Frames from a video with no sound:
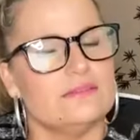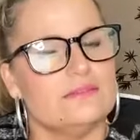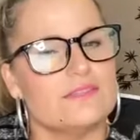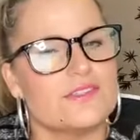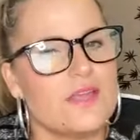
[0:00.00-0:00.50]

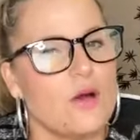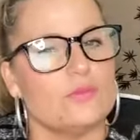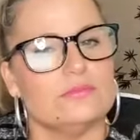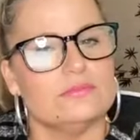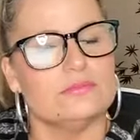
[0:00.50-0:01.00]
So,
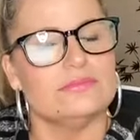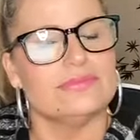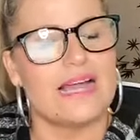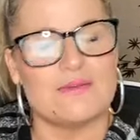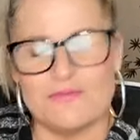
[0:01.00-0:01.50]

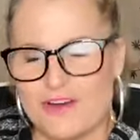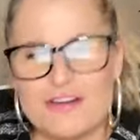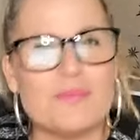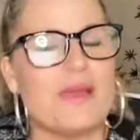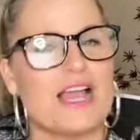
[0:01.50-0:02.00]
I'm
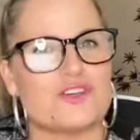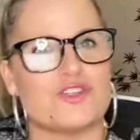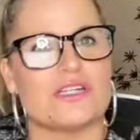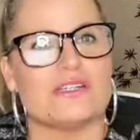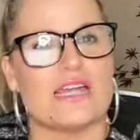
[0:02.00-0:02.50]
very
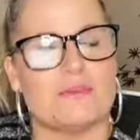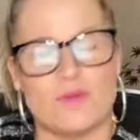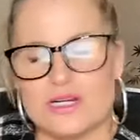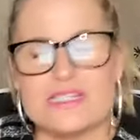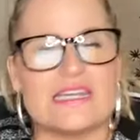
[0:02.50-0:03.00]
passionate. I'm
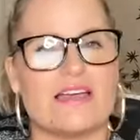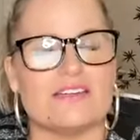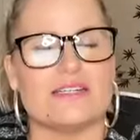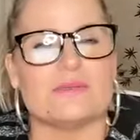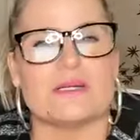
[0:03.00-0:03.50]
not
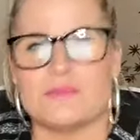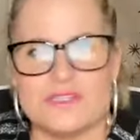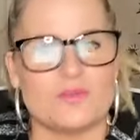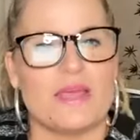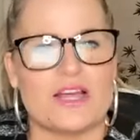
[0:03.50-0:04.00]
Italian, but I'm
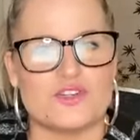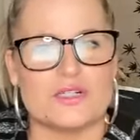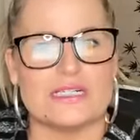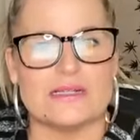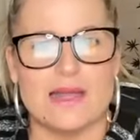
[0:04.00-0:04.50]
still
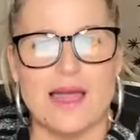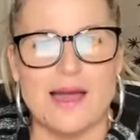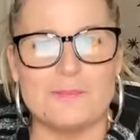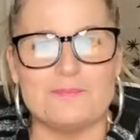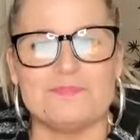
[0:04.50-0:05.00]
passionate.
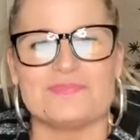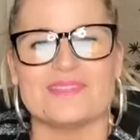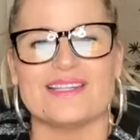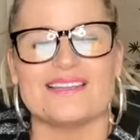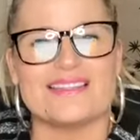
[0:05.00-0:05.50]

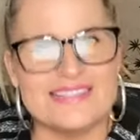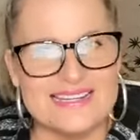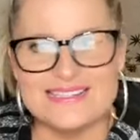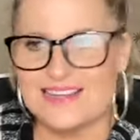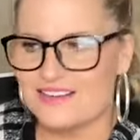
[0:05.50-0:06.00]
Let's get
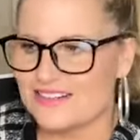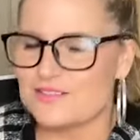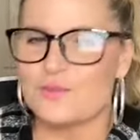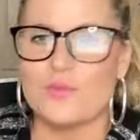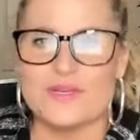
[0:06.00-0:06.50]

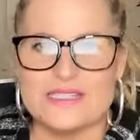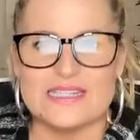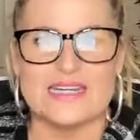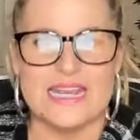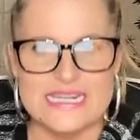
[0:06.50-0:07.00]
started with
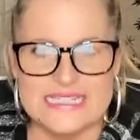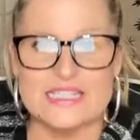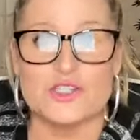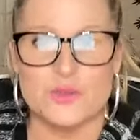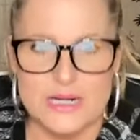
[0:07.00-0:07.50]
tonight's
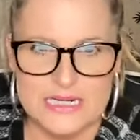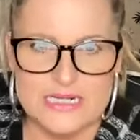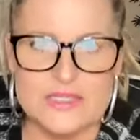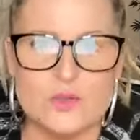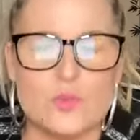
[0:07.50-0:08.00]
training.
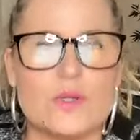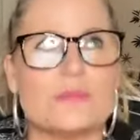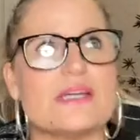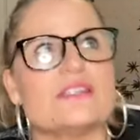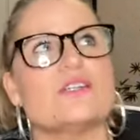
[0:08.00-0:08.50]
So what
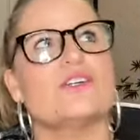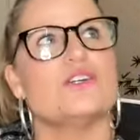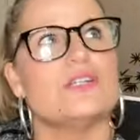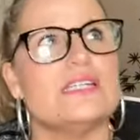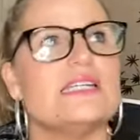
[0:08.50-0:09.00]
makes a
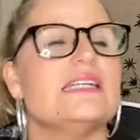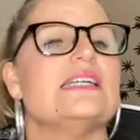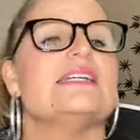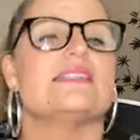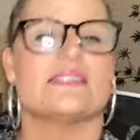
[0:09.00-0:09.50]
good
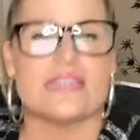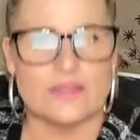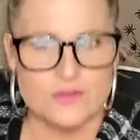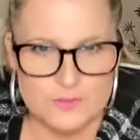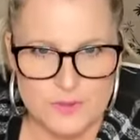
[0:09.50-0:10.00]

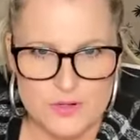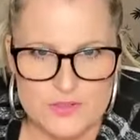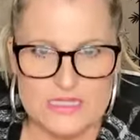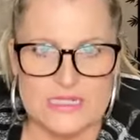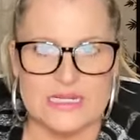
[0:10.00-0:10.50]

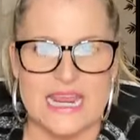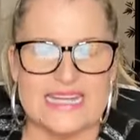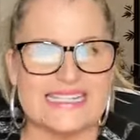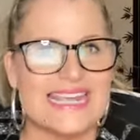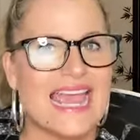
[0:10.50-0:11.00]
salesperson?
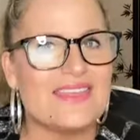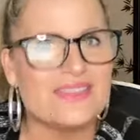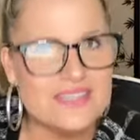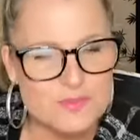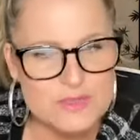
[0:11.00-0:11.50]
And can
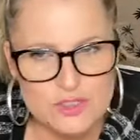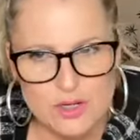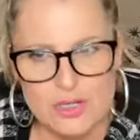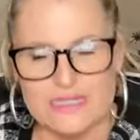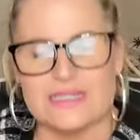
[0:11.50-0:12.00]
this be
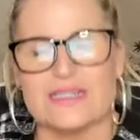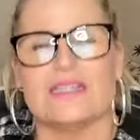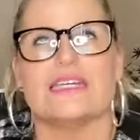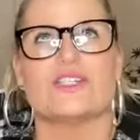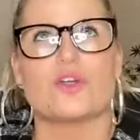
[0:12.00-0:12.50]
taught?
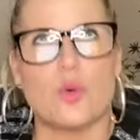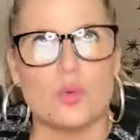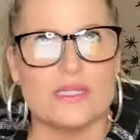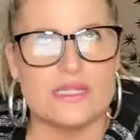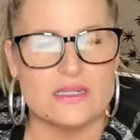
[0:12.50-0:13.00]
It
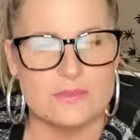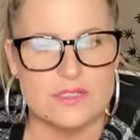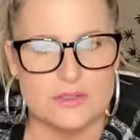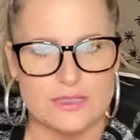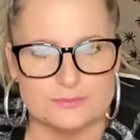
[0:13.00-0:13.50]
totally can be
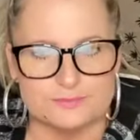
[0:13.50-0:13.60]
taught.